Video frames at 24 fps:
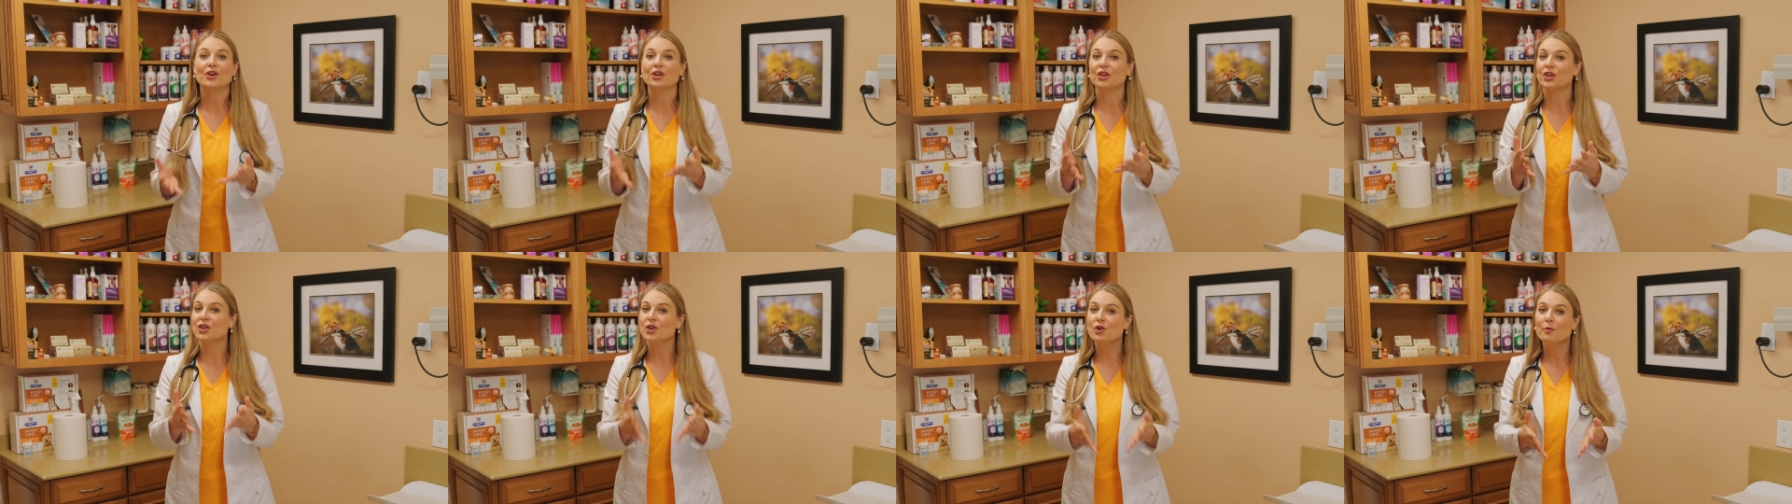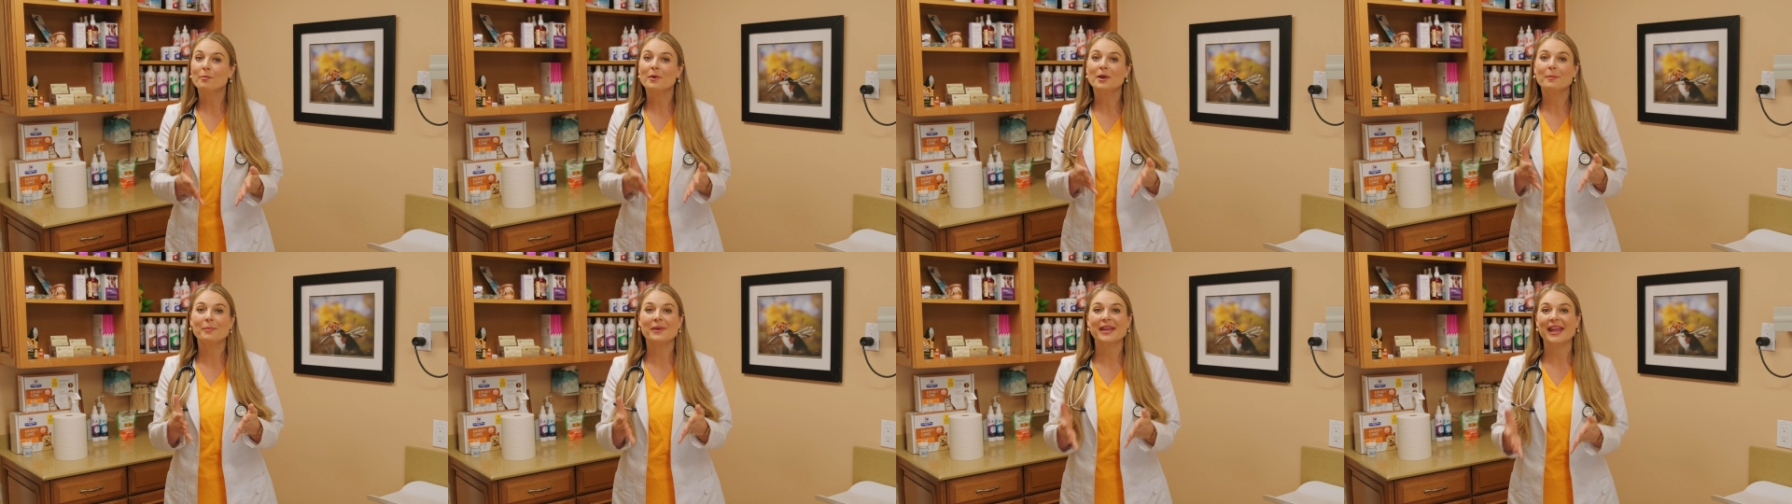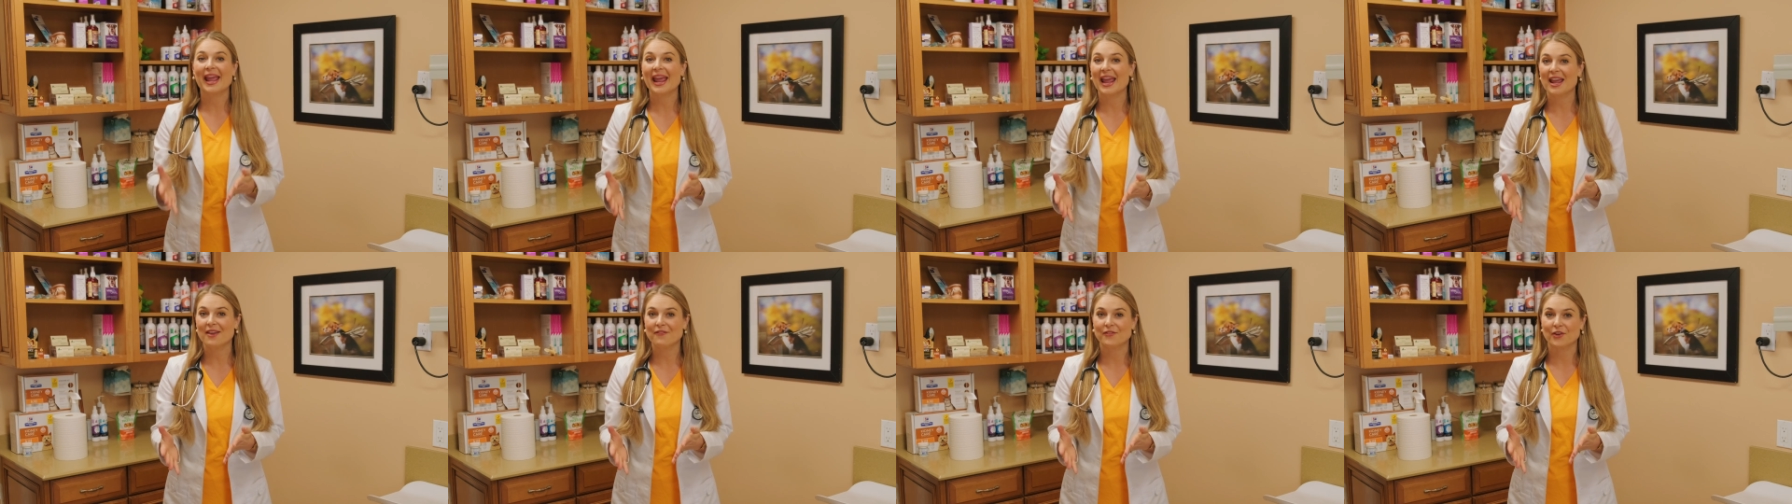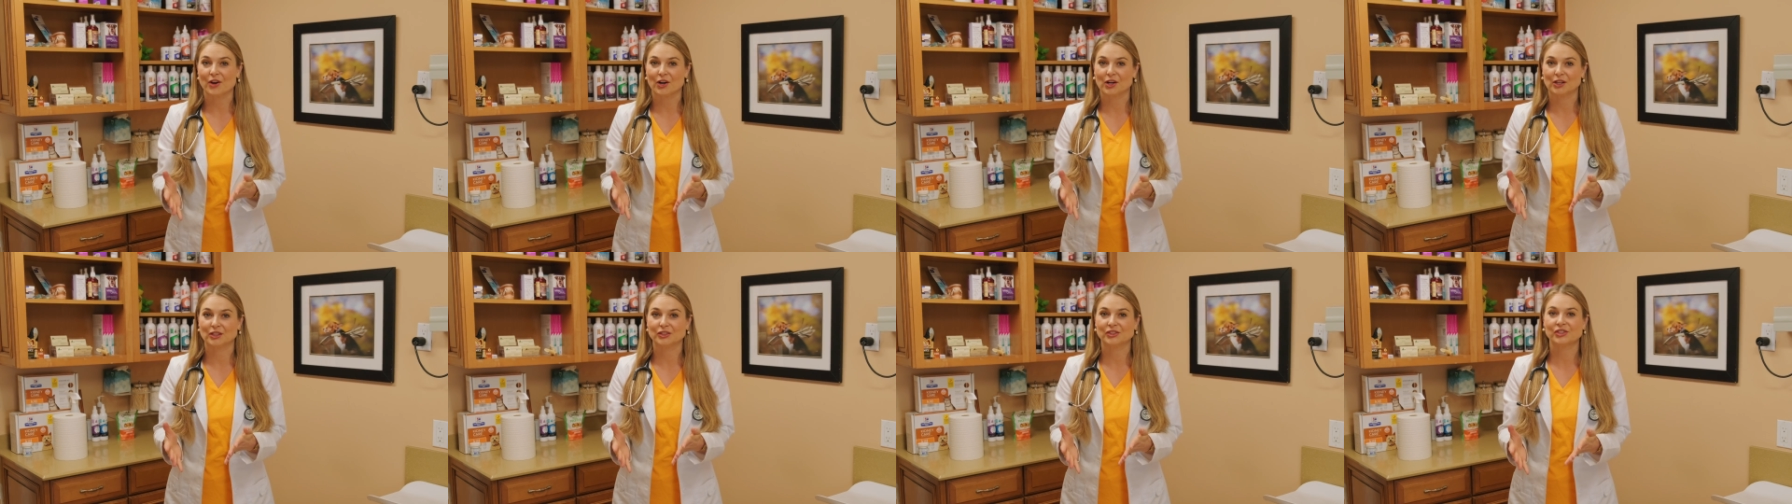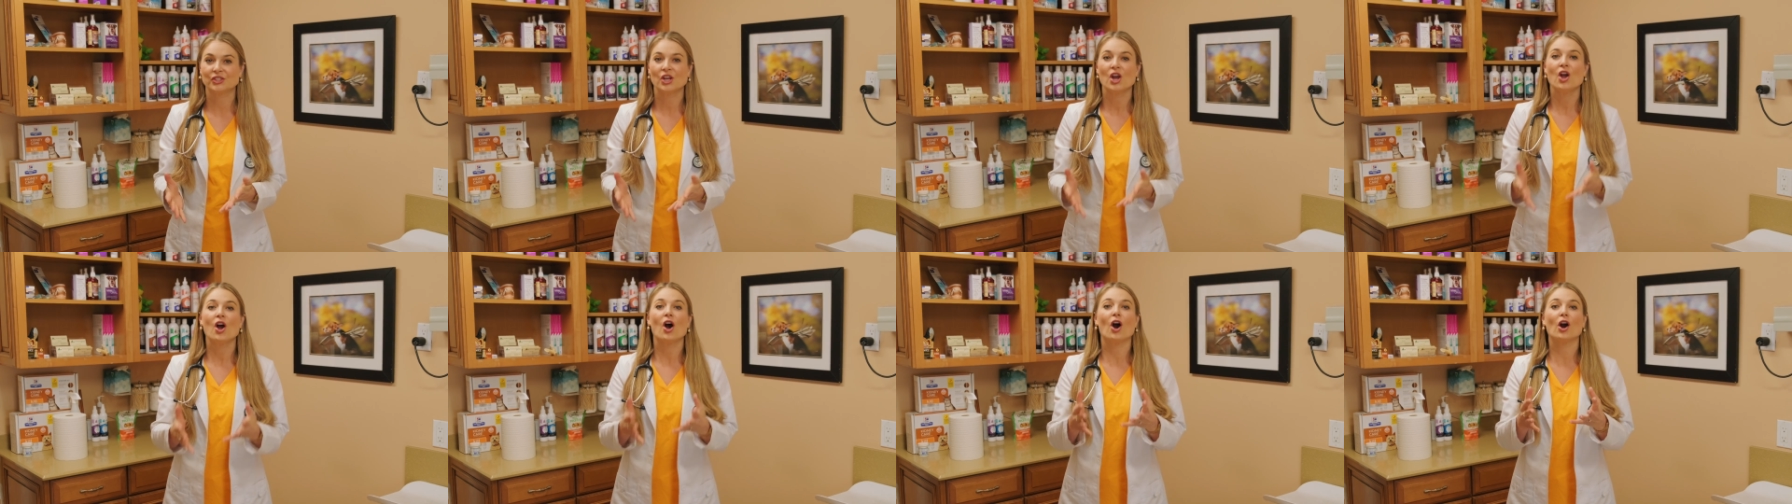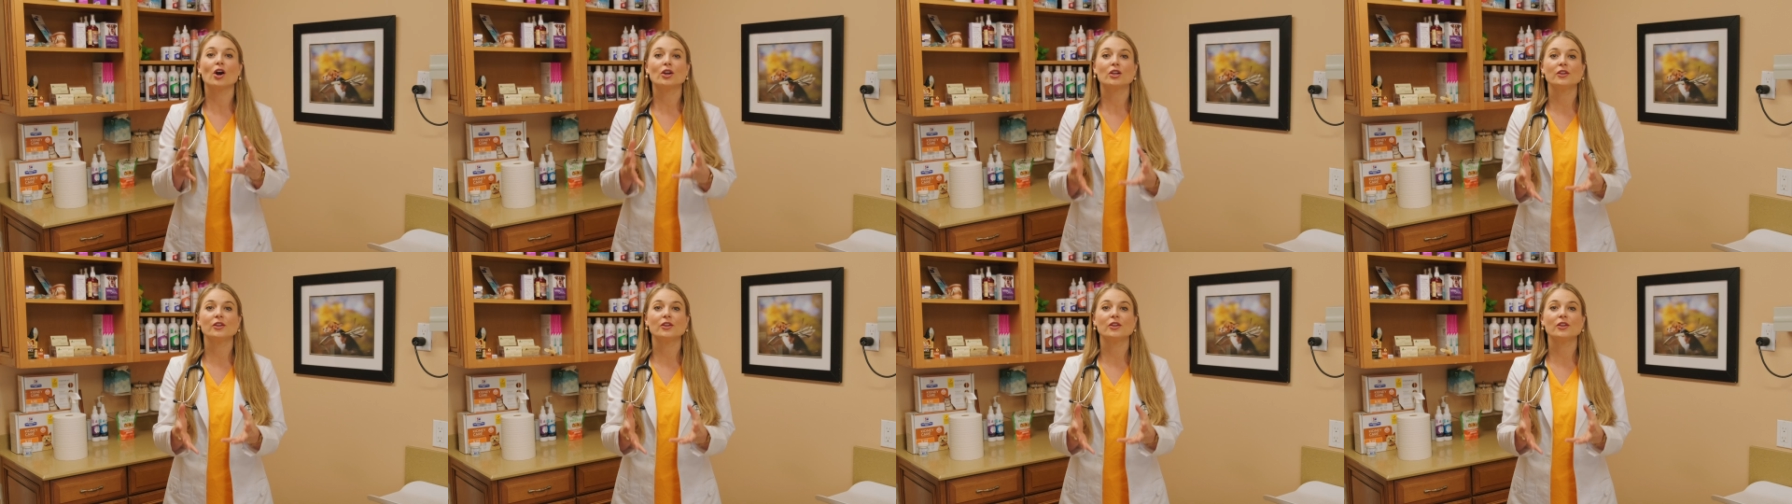human behaviors are